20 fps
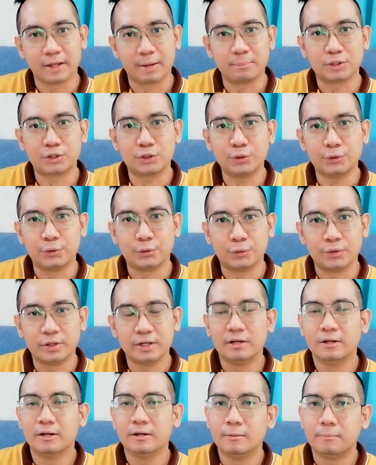Number two,
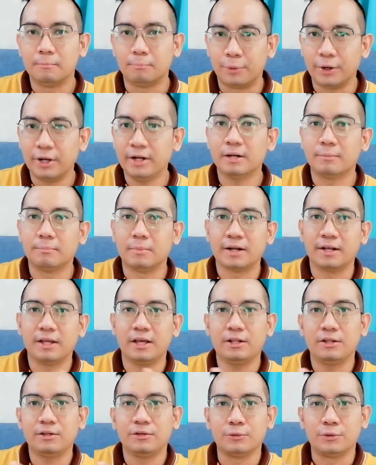bring the
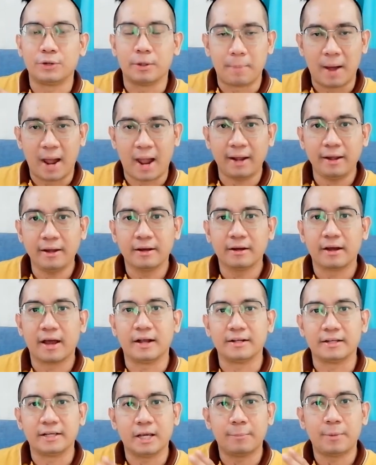money to the bank
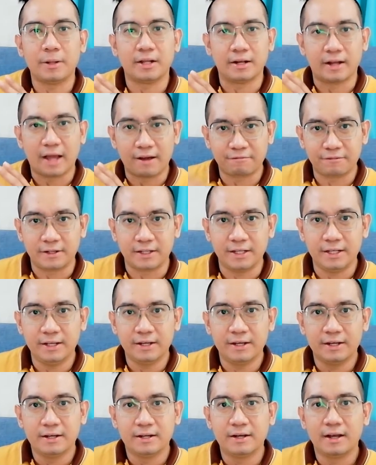and keep it in
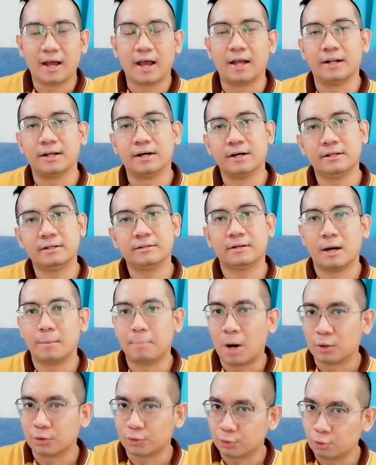FD and earn
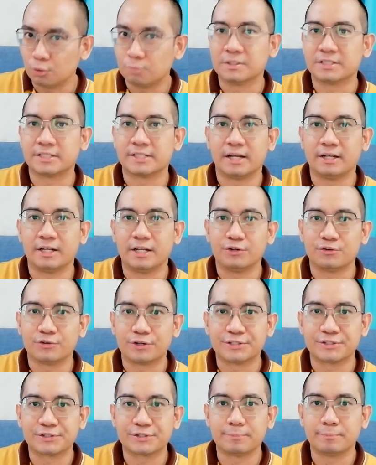about 2%
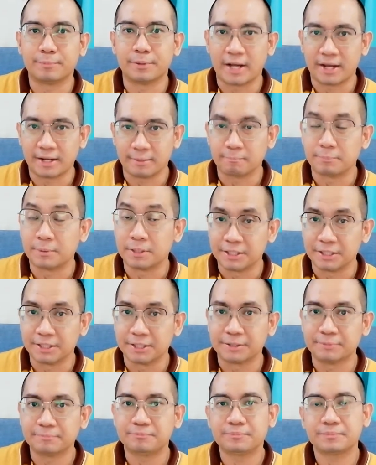interest per, per
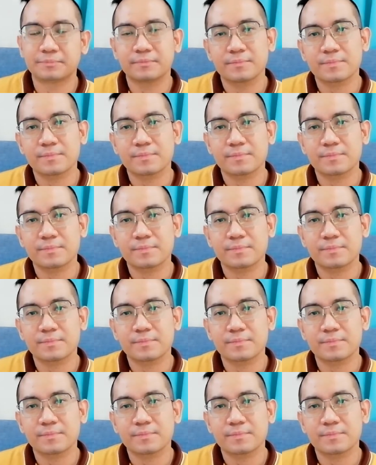year.